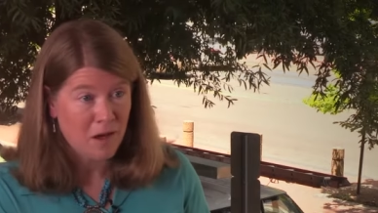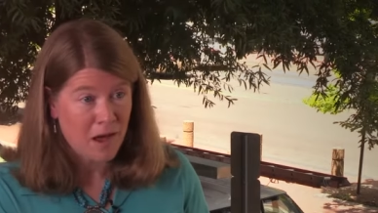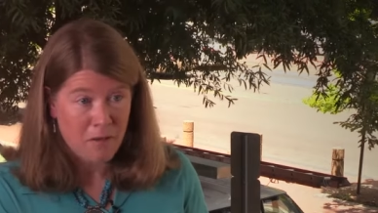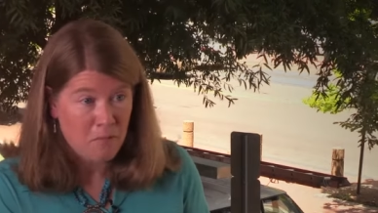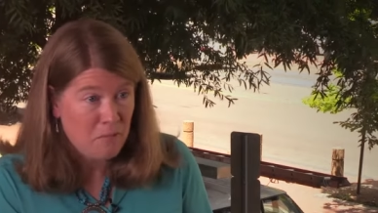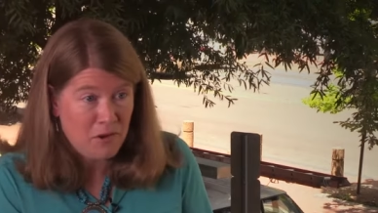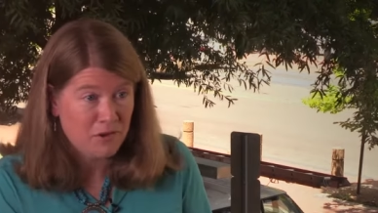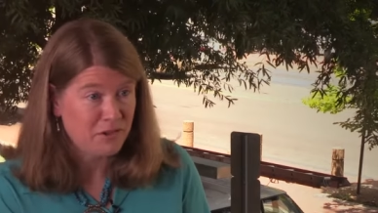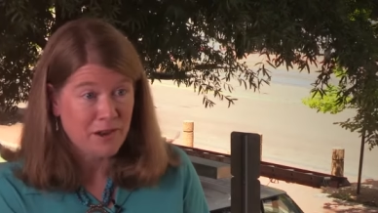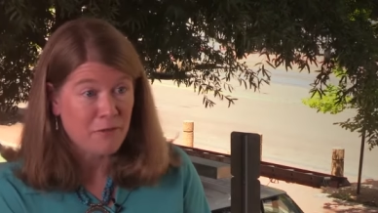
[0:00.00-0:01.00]
um, you,
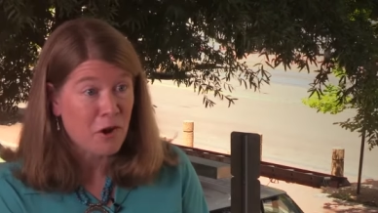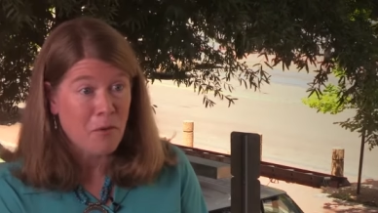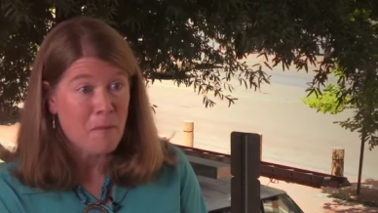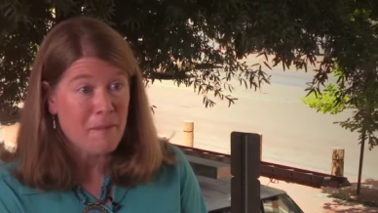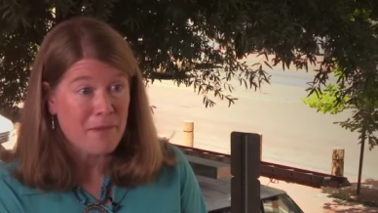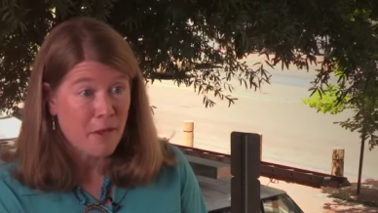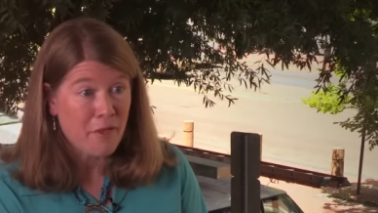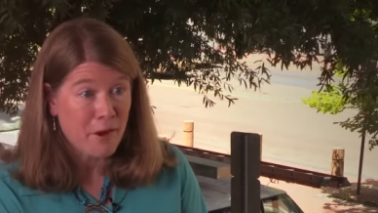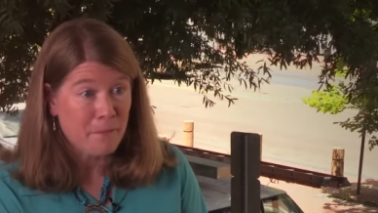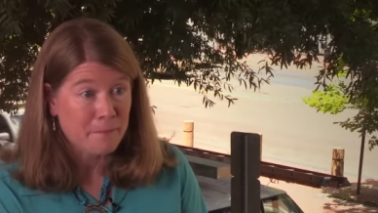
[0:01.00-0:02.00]
never know what might be
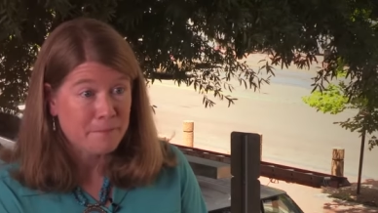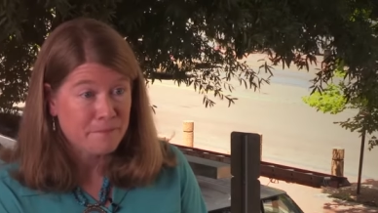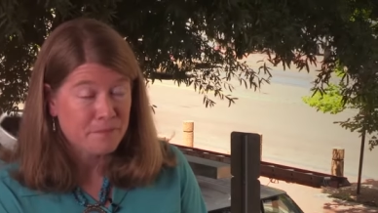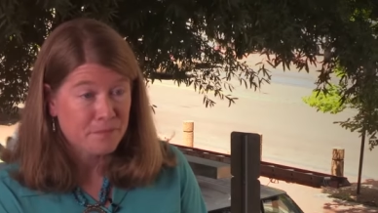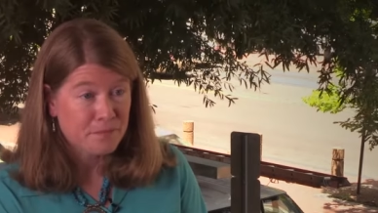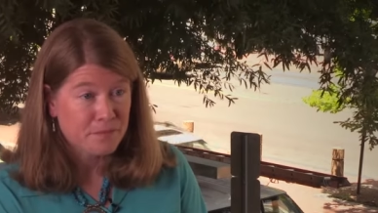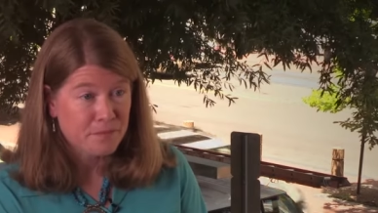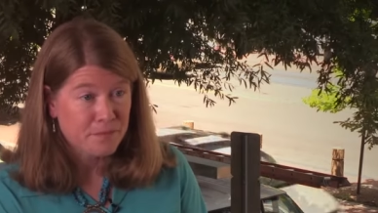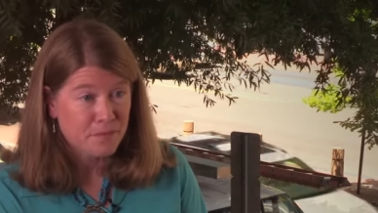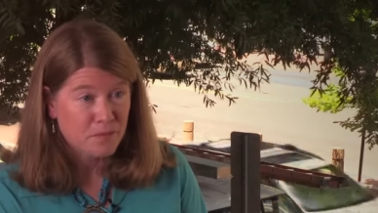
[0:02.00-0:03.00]
out there.
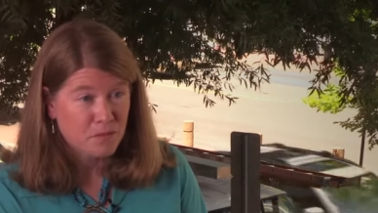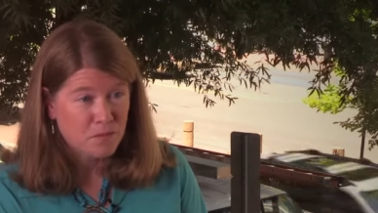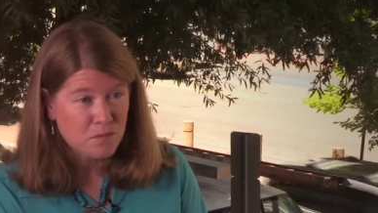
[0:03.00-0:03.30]
What, now,